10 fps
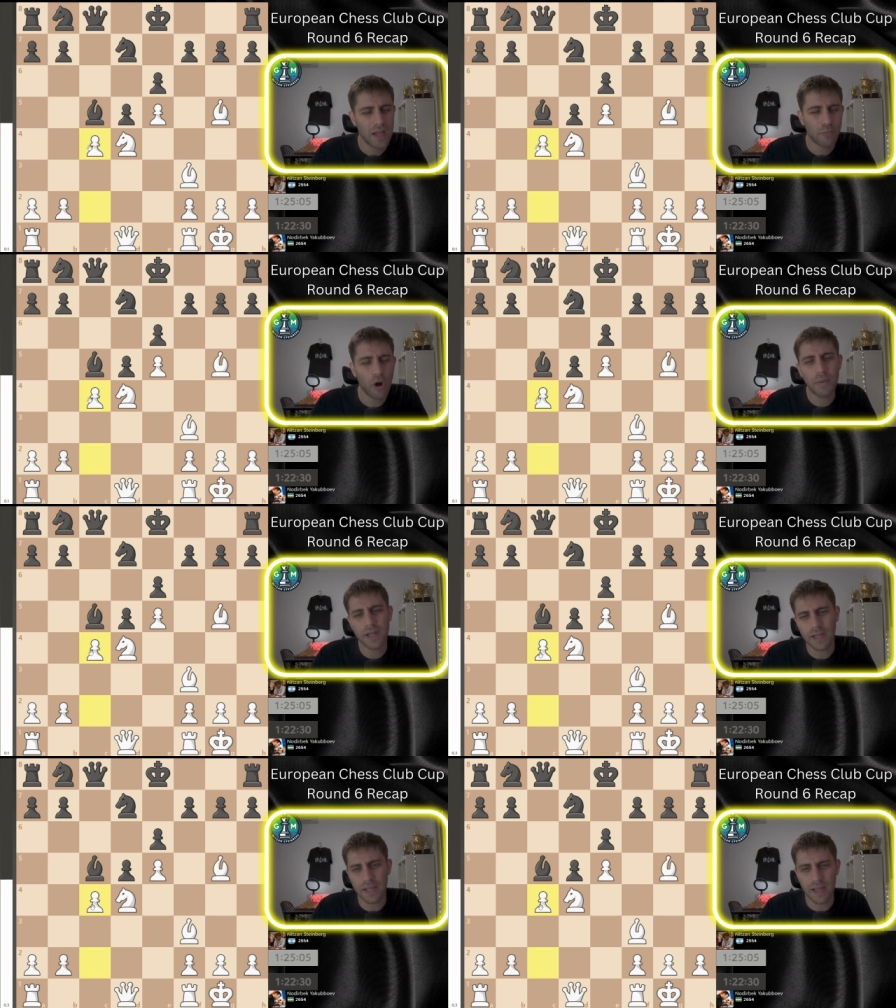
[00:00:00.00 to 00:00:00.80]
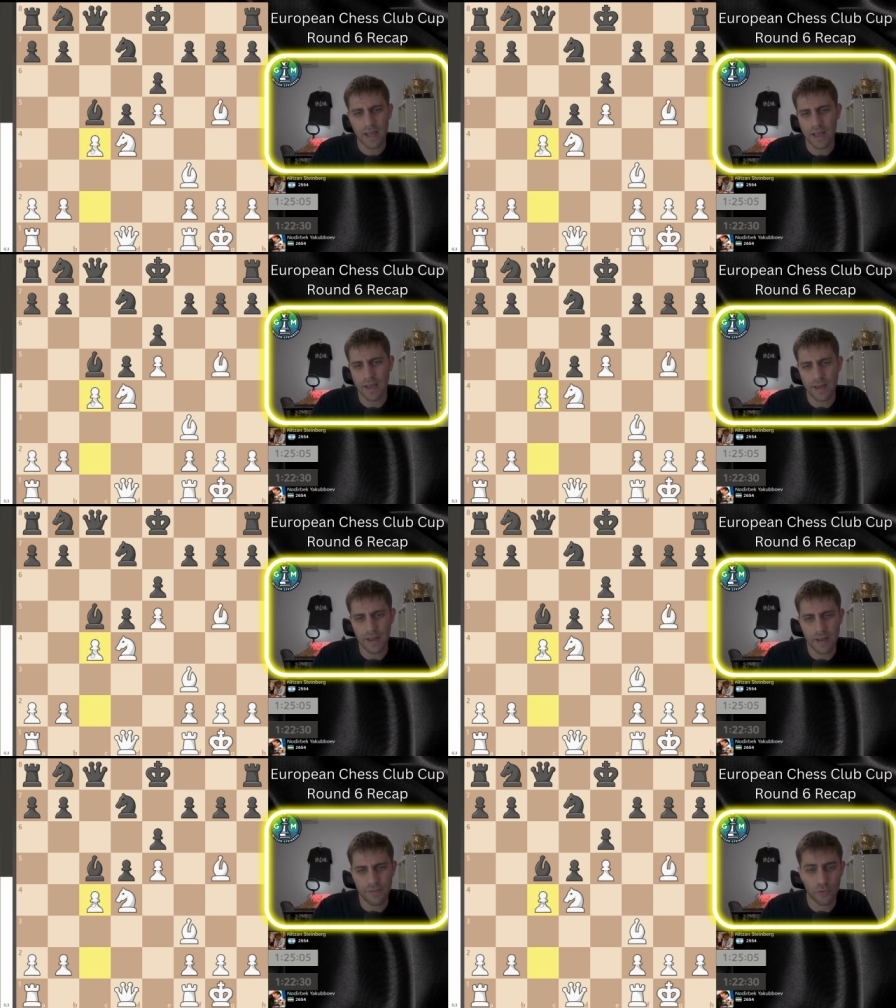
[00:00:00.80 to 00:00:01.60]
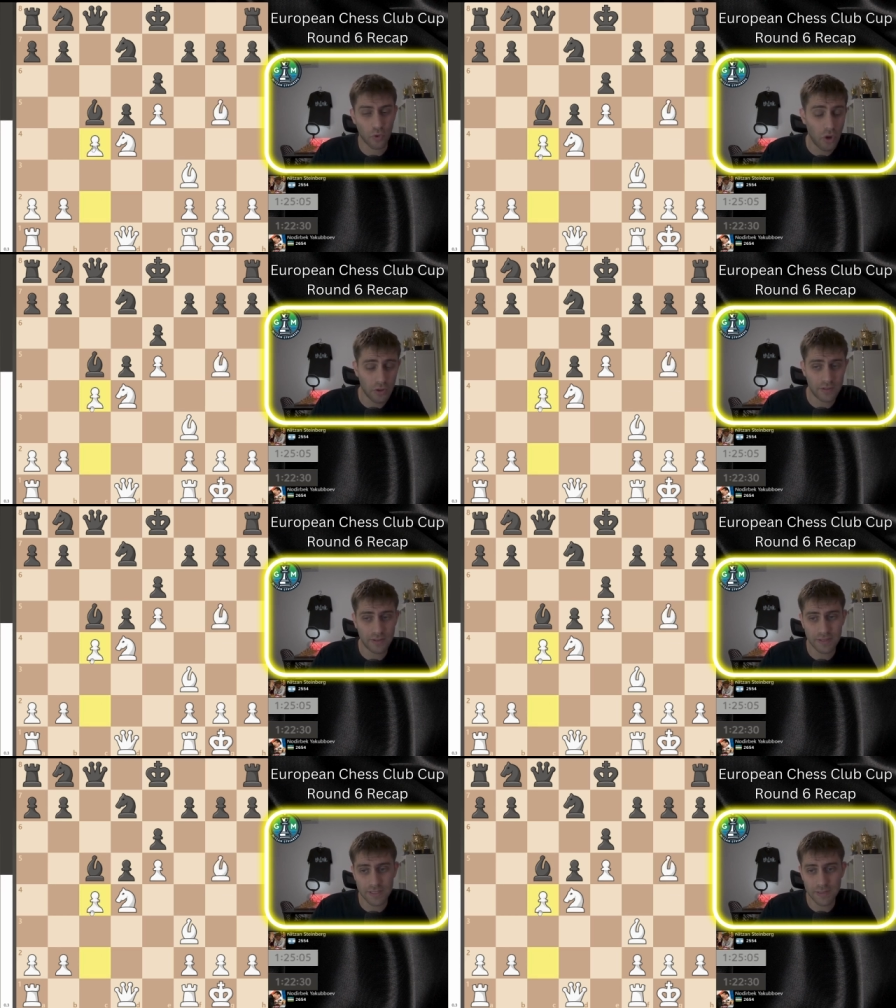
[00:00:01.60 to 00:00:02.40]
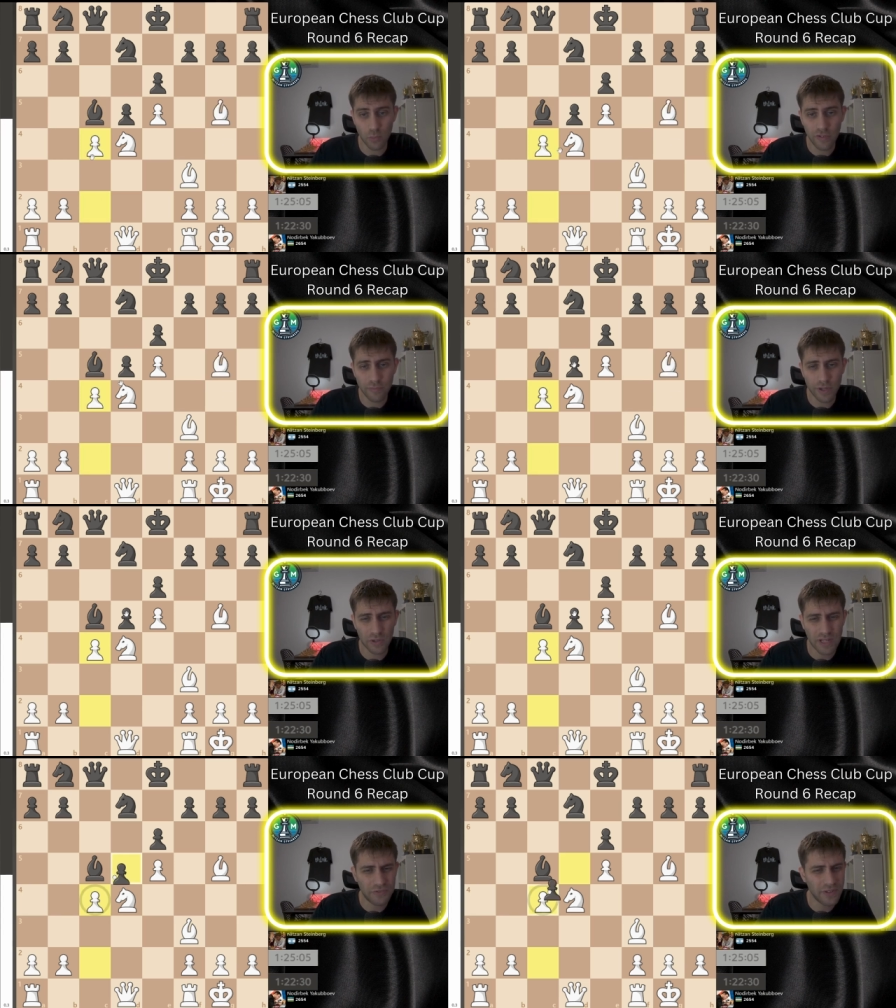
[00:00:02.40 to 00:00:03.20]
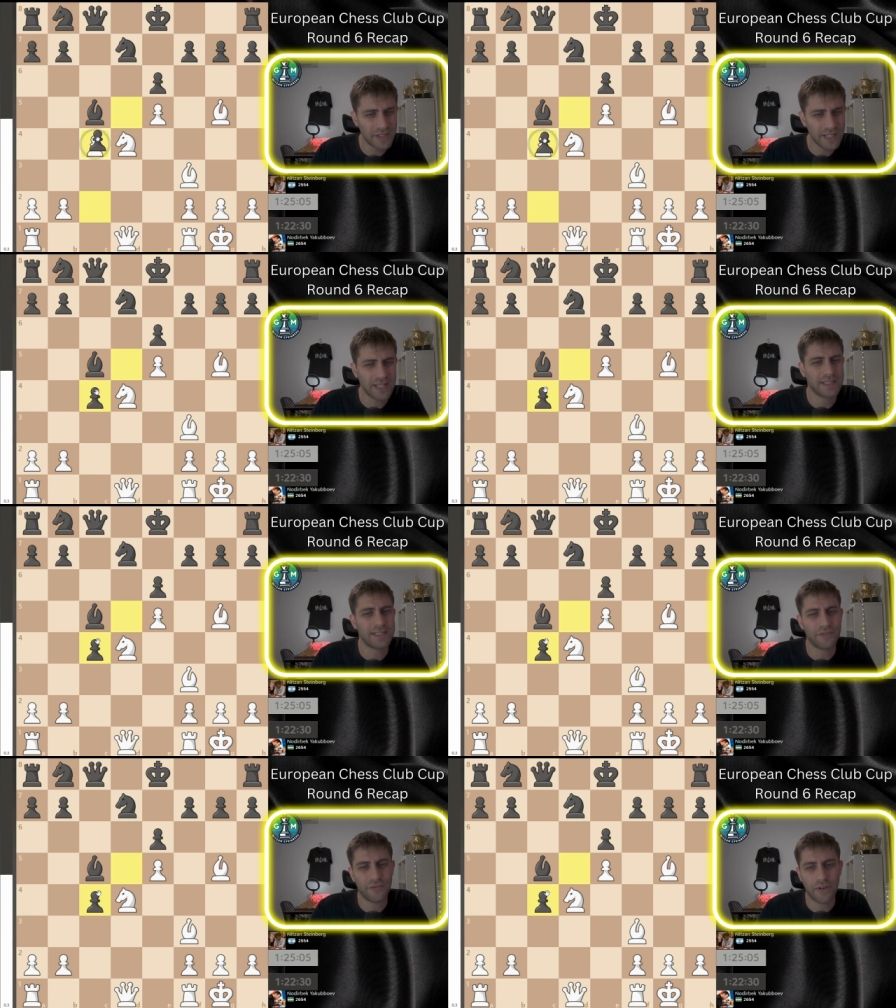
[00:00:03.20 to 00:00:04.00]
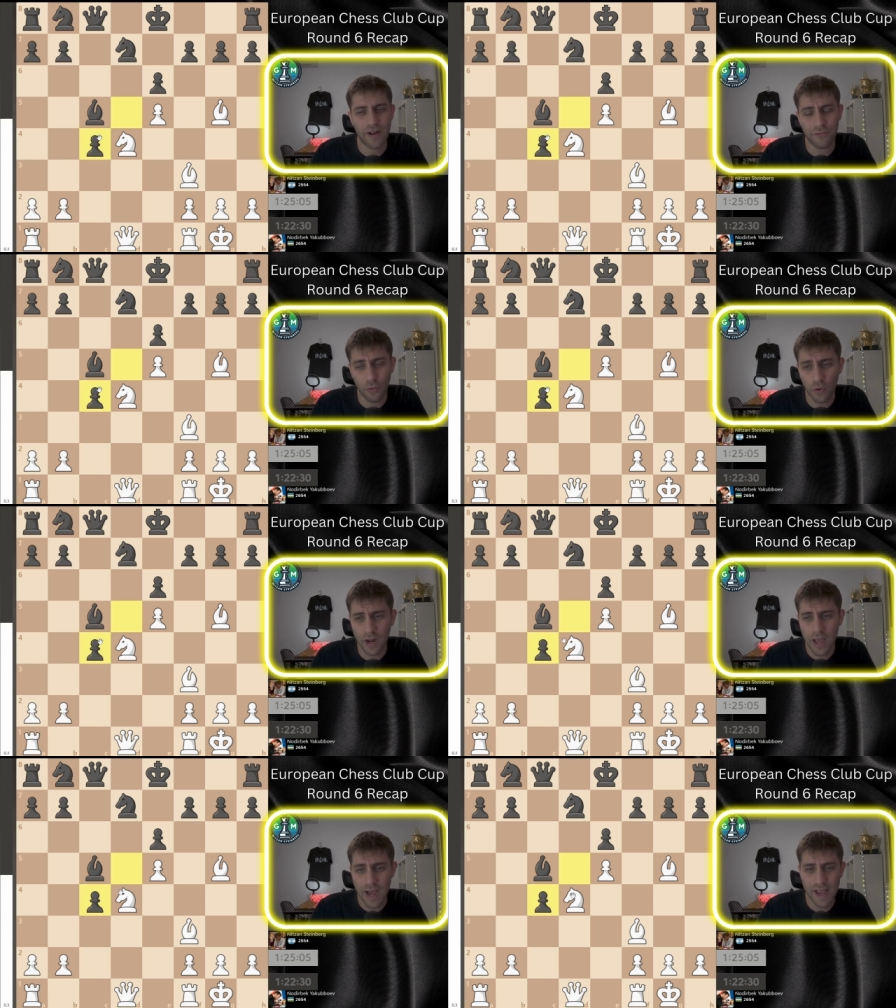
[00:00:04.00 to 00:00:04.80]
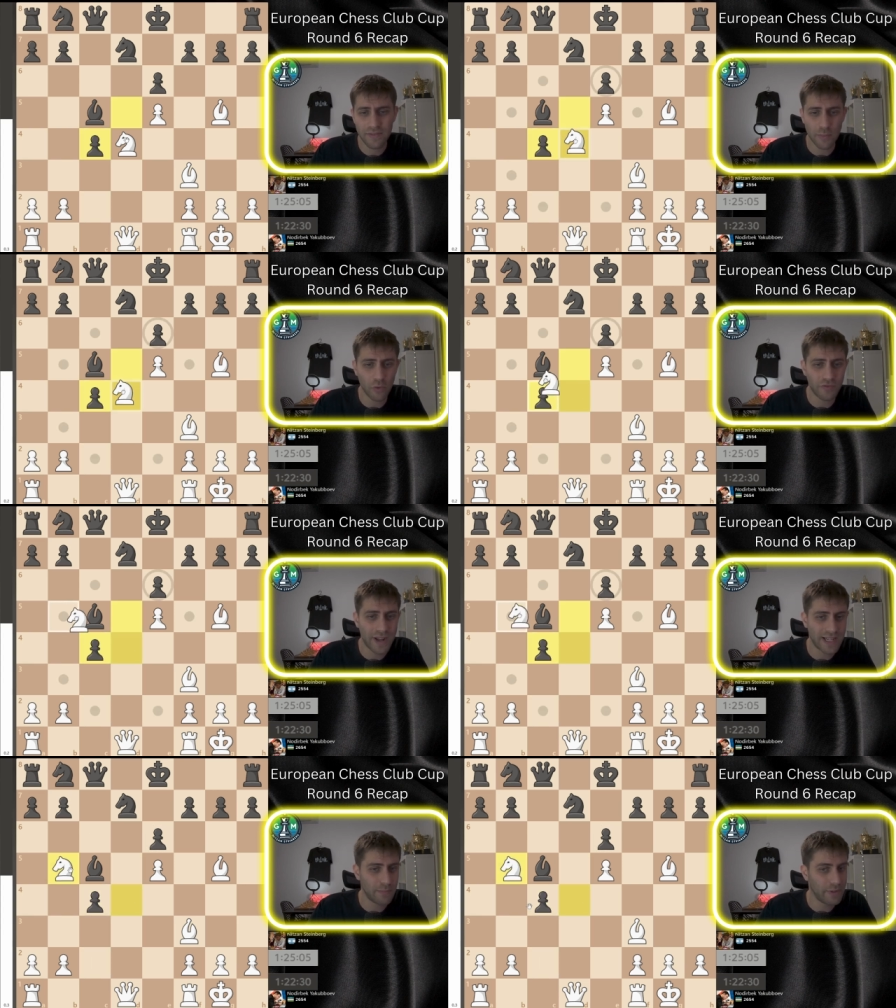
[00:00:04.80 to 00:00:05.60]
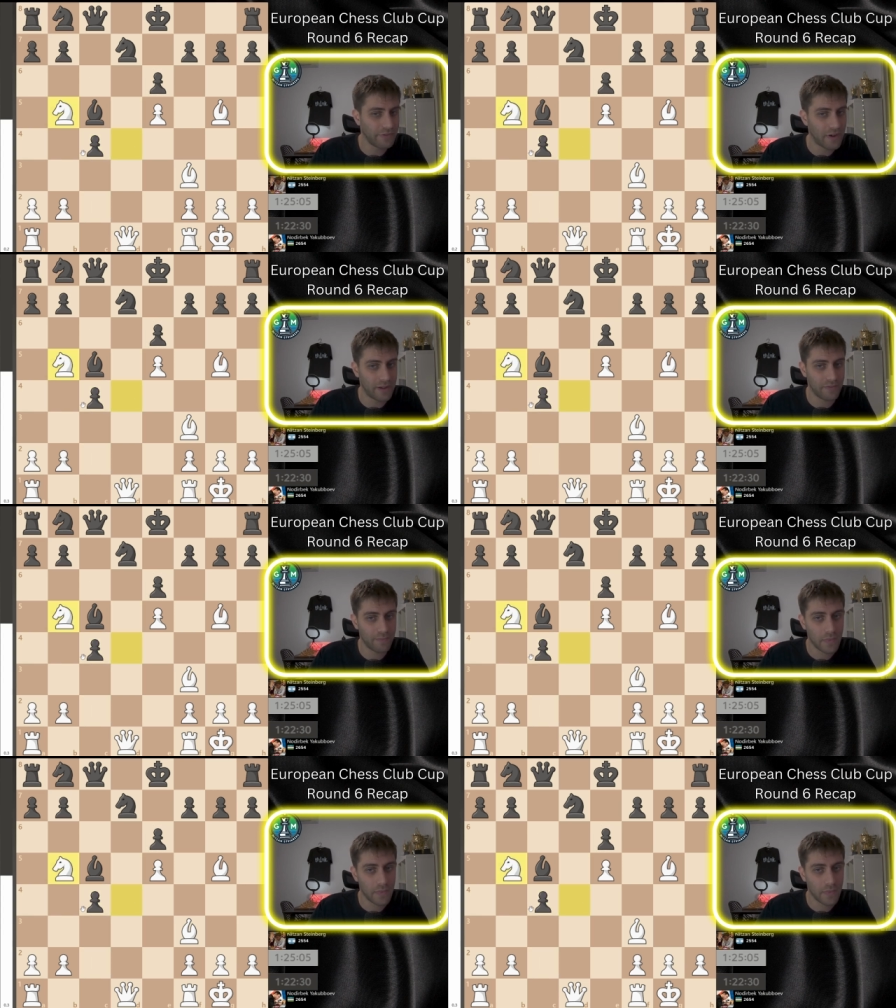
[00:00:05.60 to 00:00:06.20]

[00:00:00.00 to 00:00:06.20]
probably uh, forgot this move because after d takes c4 i have the move knight b5